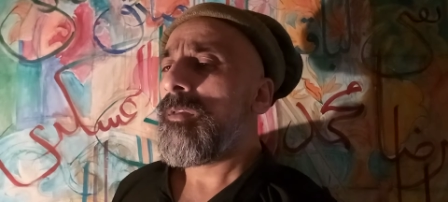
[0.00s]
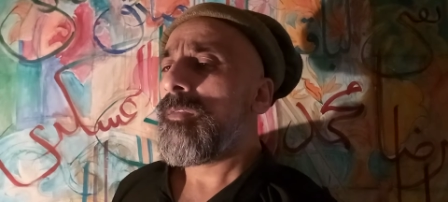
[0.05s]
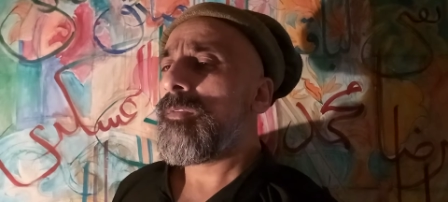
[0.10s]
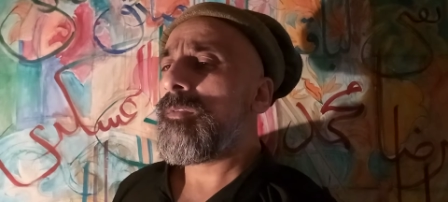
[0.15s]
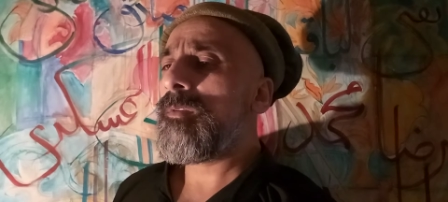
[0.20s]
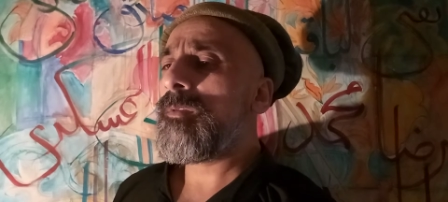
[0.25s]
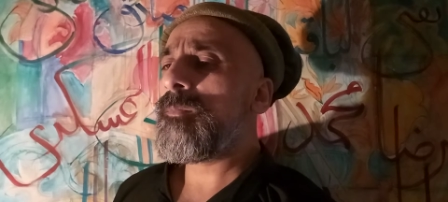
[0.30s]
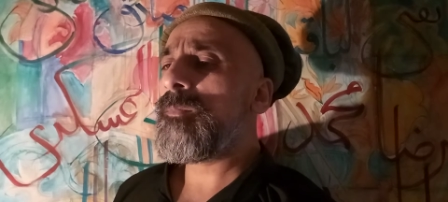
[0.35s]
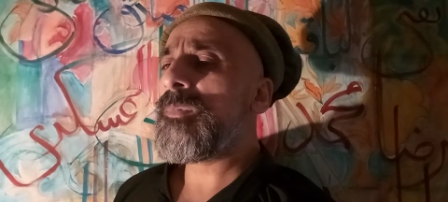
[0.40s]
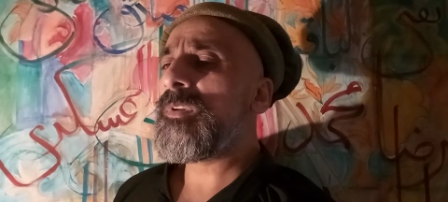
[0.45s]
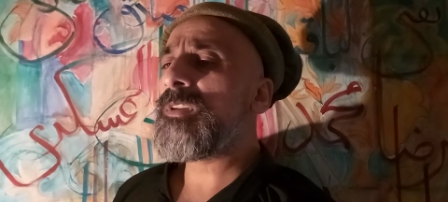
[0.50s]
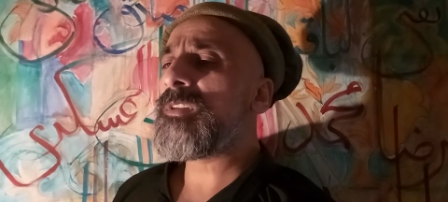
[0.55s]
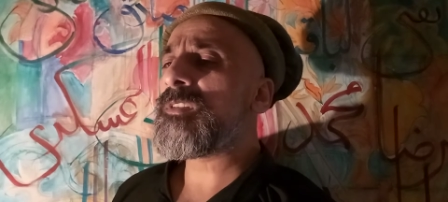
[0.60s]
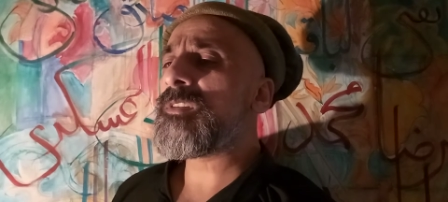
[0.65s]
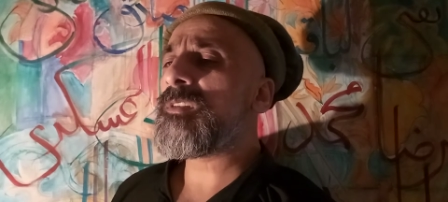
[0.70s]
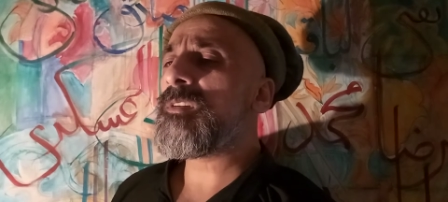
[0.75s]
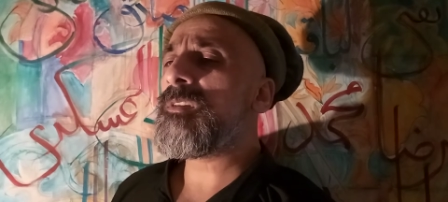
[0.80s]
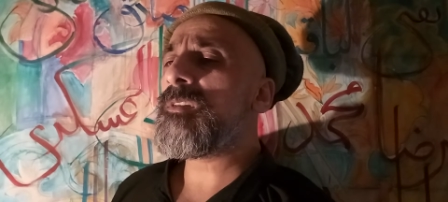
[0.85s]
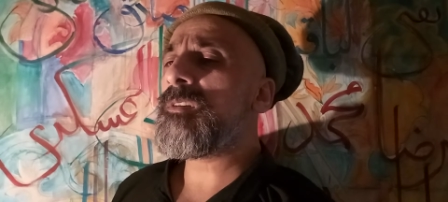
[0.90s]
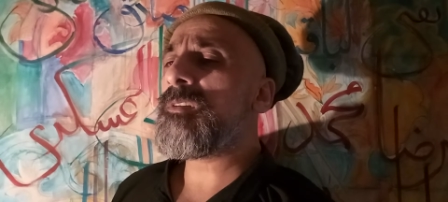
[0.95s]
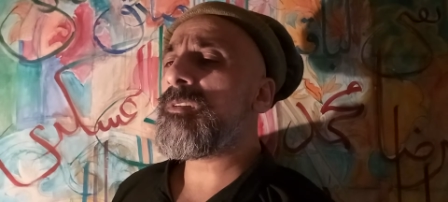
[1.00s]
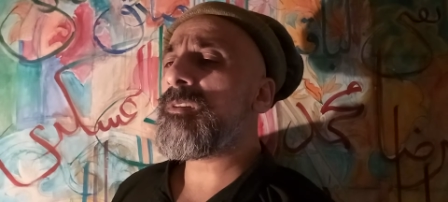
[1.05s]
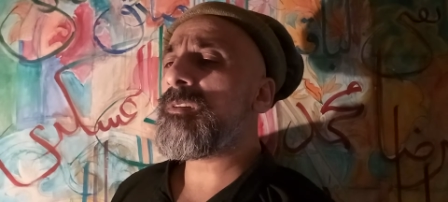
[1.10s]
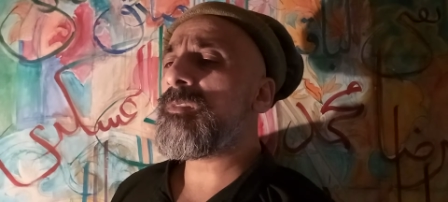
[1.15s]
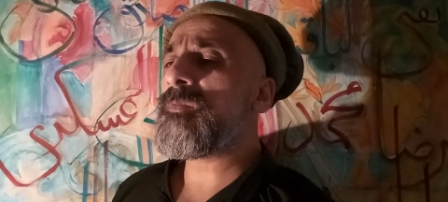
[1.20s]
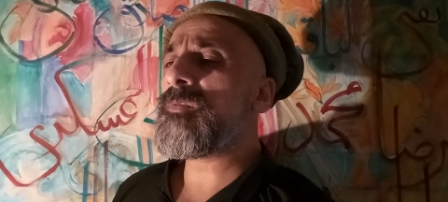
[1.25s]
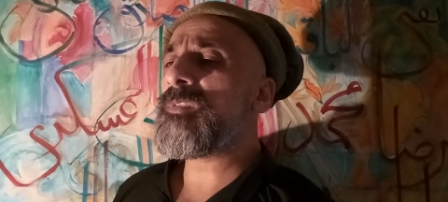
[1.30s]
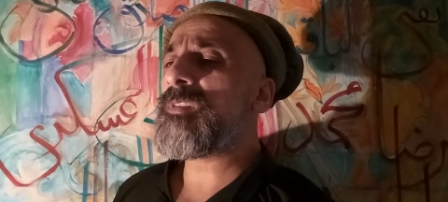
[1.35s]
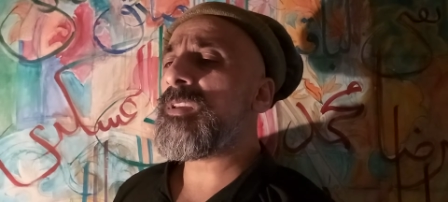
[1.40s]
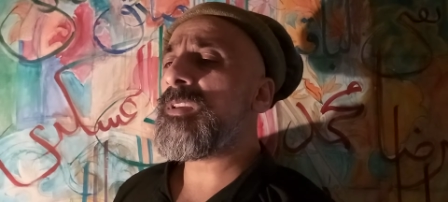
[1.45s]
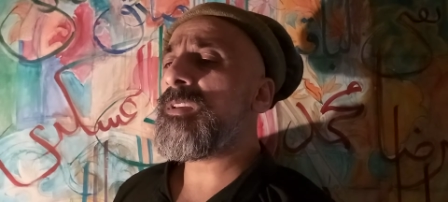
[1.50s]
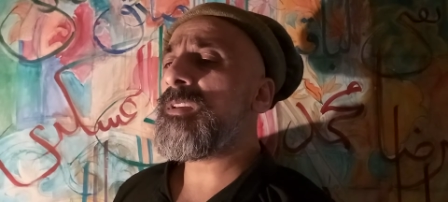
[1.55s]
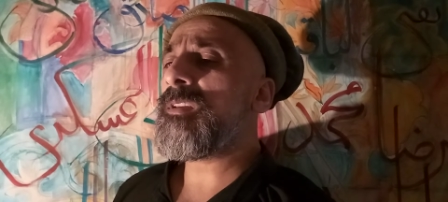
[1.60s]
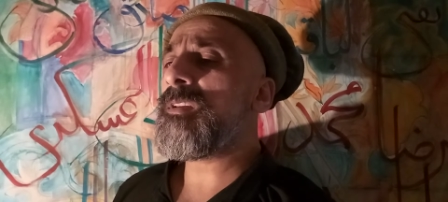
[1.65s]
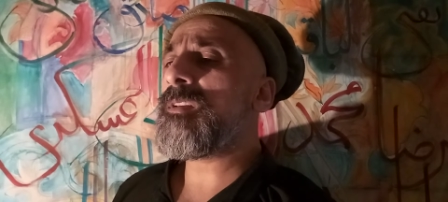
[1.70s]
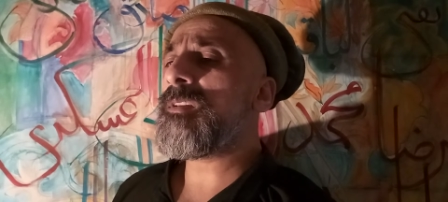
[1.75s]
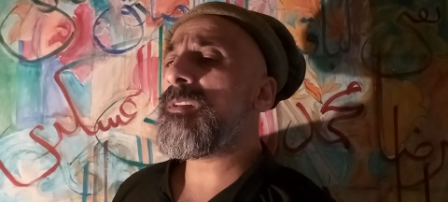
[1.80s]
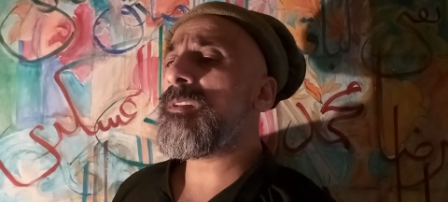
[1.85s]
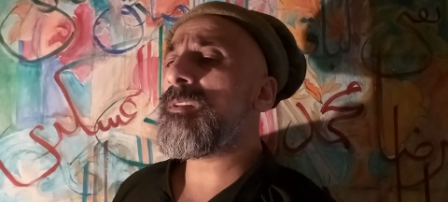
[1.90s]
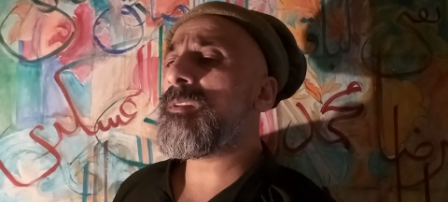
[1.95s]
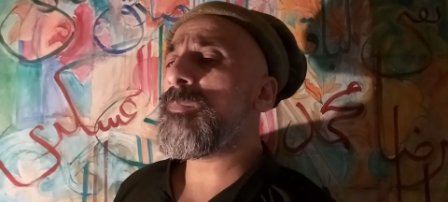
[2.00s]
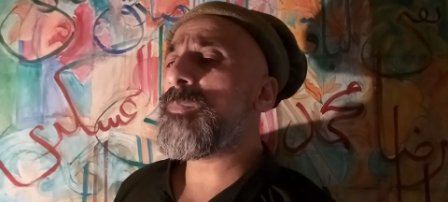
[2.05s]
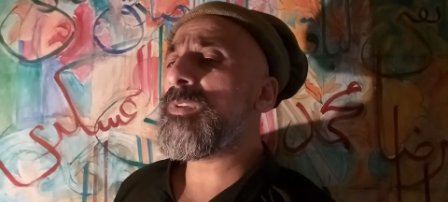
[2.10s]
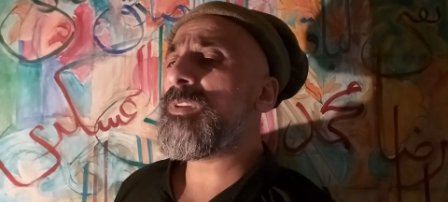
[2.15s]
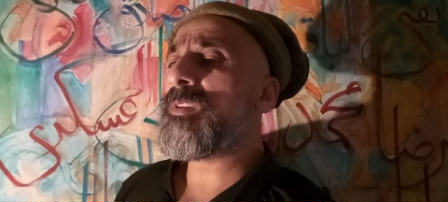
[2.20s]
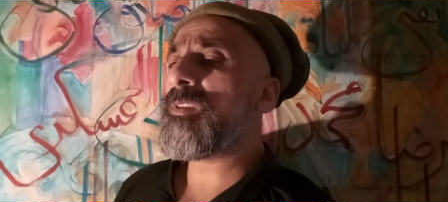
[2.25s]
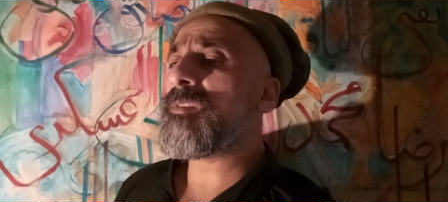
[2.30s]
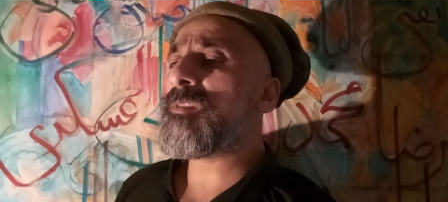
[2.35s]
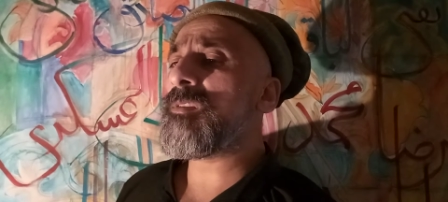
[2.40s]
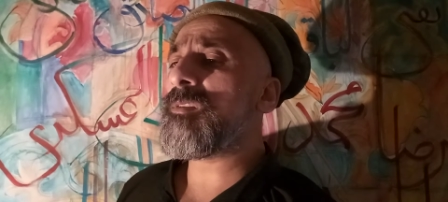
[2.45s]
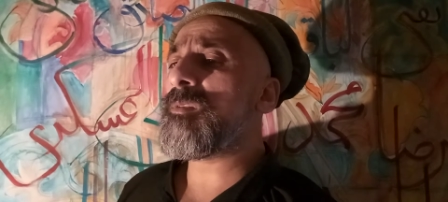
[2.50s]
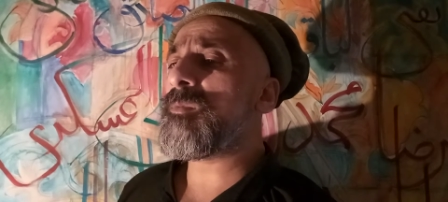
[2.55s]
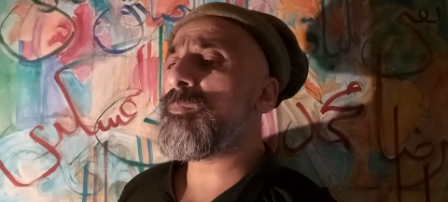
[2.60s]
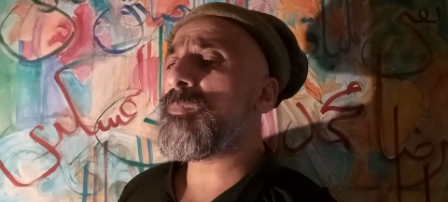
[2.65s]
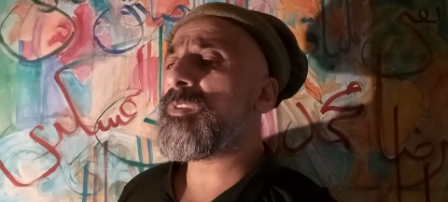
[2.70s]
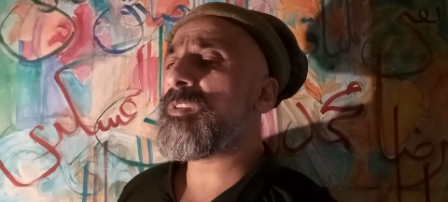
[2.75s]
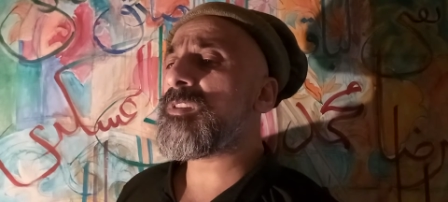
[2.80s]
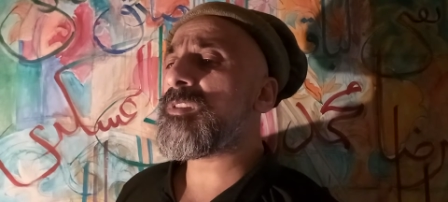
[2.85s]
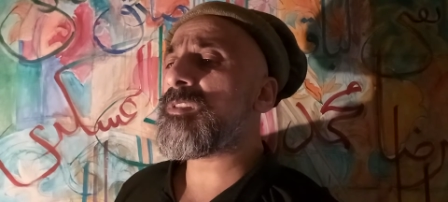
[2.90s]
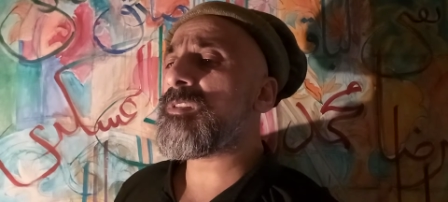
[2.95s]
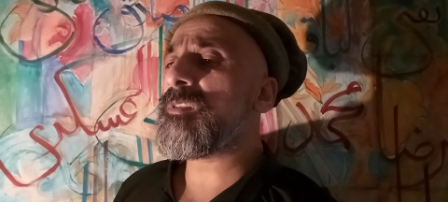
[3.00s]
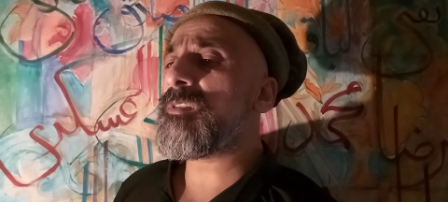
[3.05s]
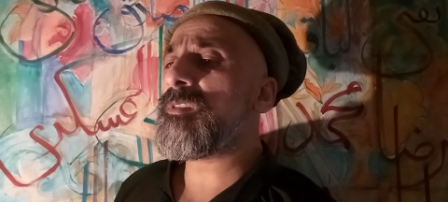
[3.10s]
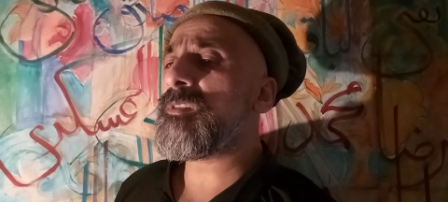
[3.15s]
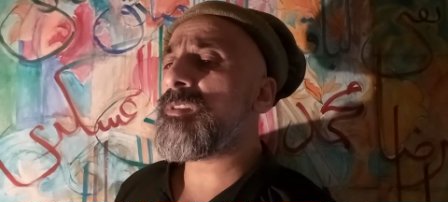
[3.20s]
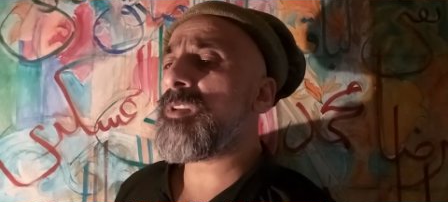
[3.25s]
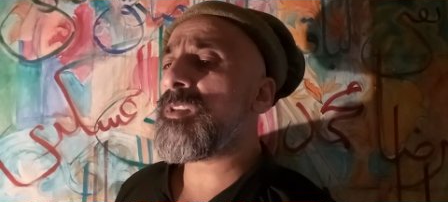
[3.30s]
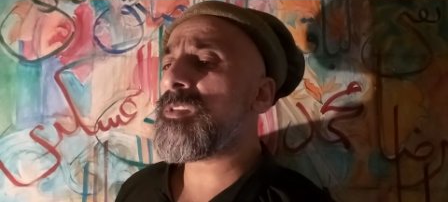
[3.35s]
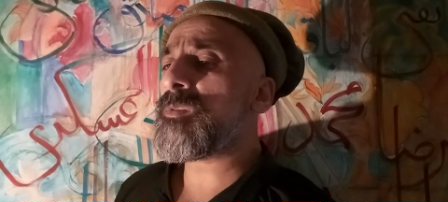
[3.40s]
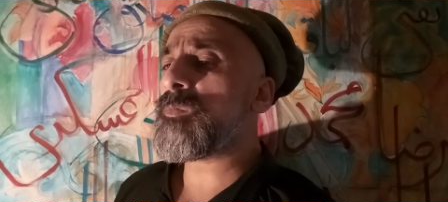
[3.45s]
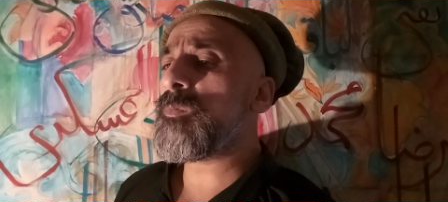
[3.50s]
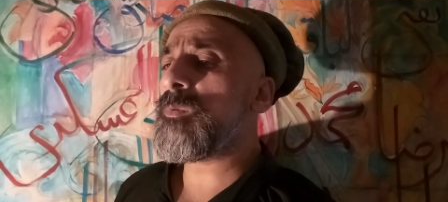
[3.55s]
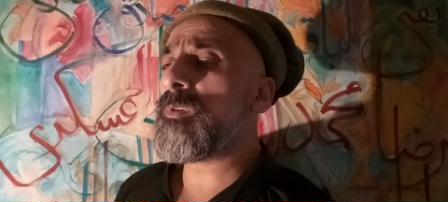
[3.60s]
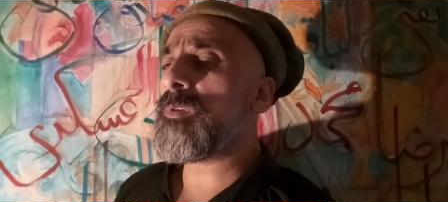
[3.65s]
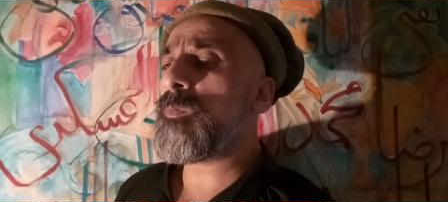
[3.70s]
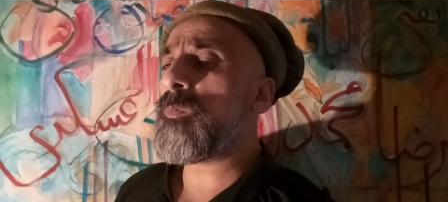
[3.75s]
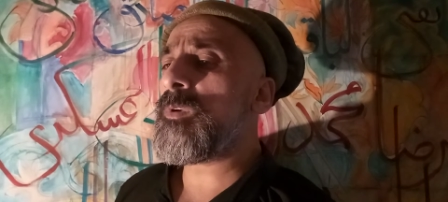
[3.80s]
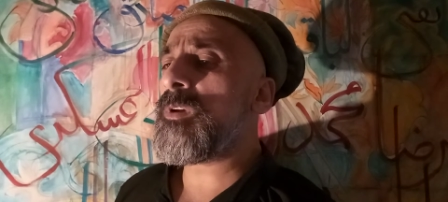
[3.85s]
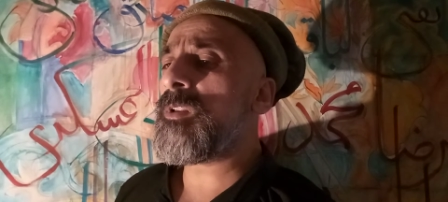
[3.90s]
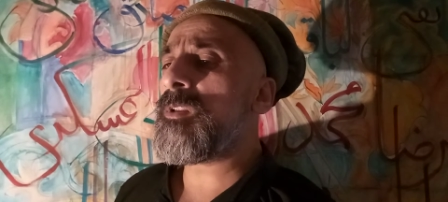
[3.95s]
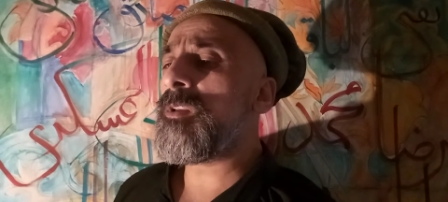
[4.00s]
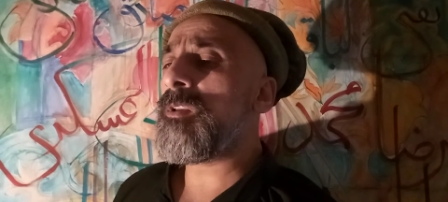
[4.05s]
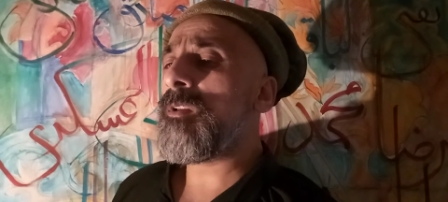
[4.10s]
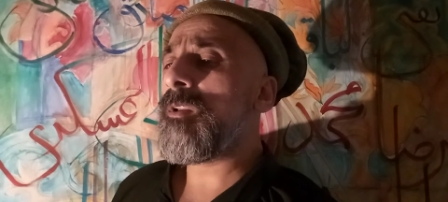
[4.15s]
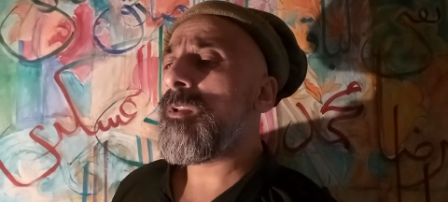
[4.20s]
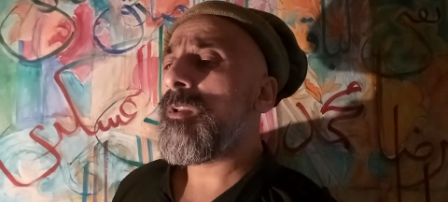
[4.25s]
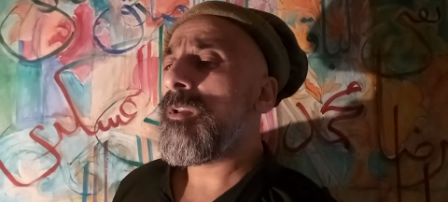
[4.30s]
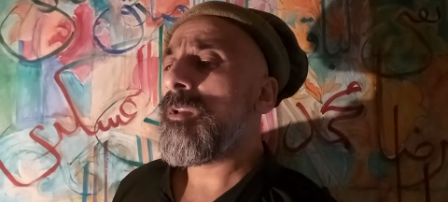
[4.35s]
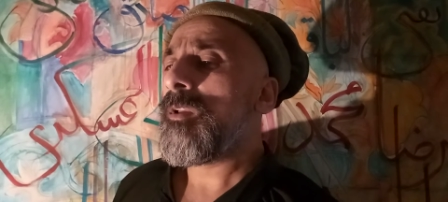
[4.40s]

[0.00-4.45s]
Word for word: The mission of Zainab is a mission that we will